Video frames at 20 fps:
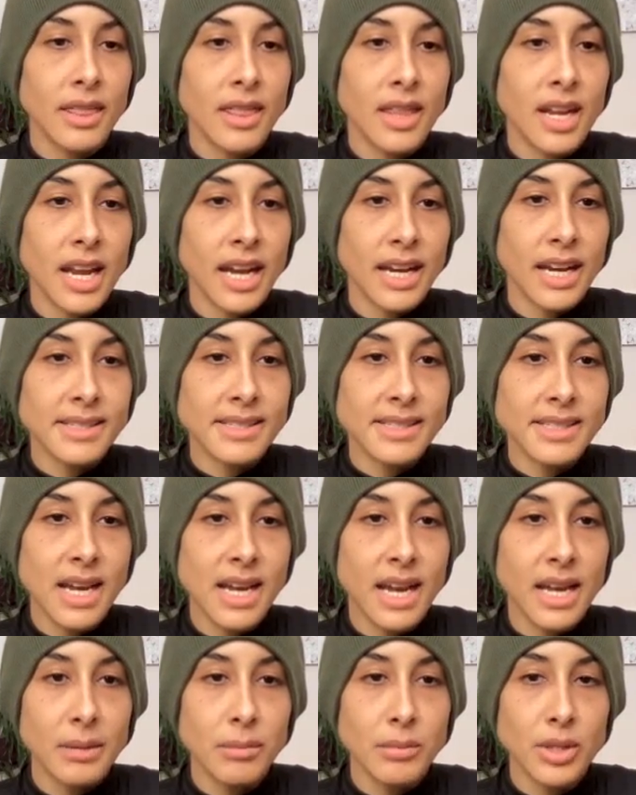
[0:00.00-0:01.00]
The next
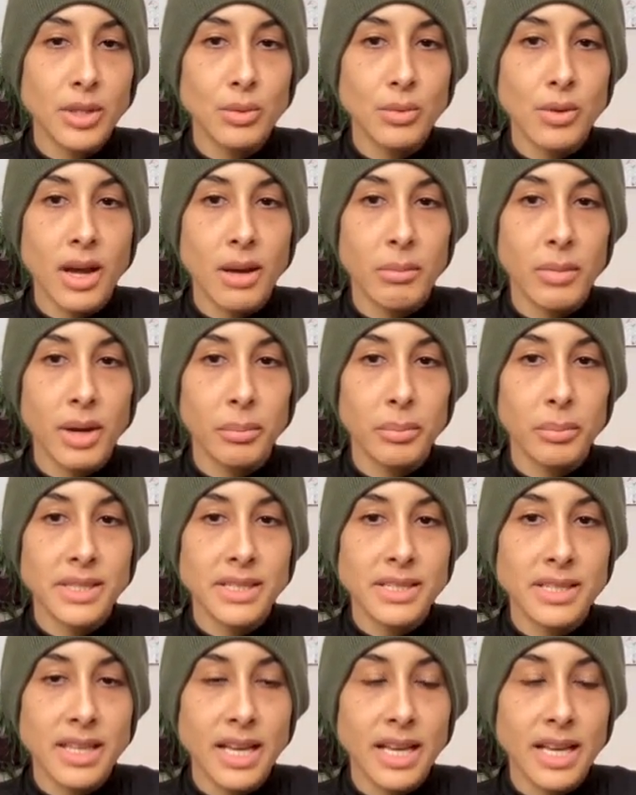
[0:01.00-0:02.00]
time you come up
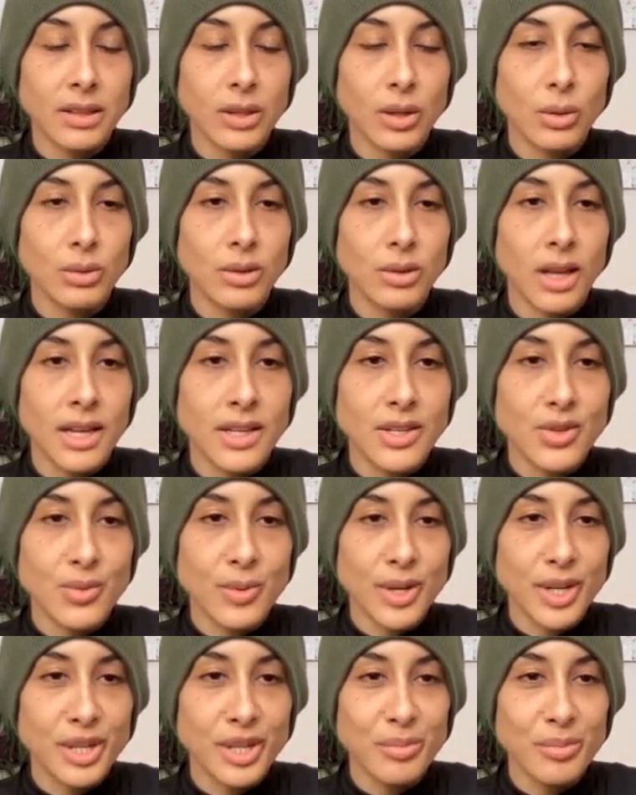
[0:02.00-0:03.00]
into that low lunge,
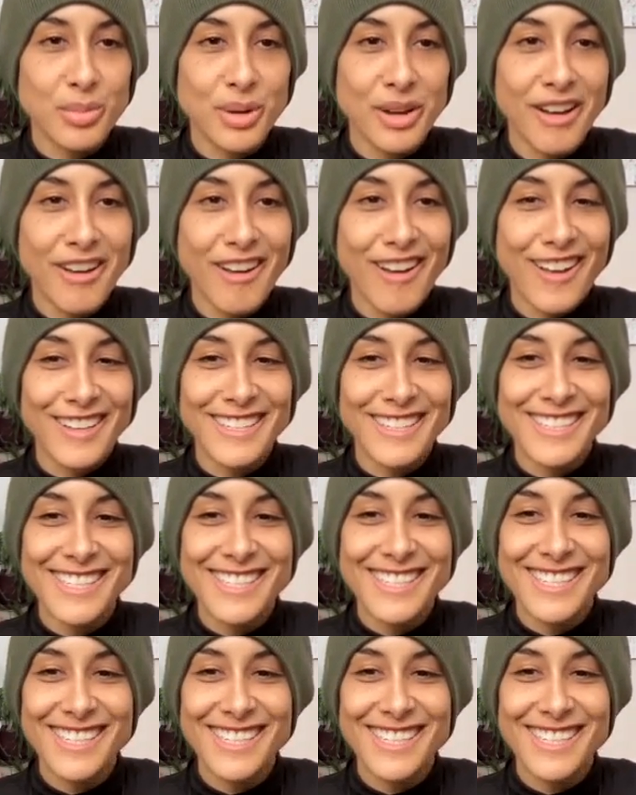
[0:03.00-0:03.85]
we're going to pause.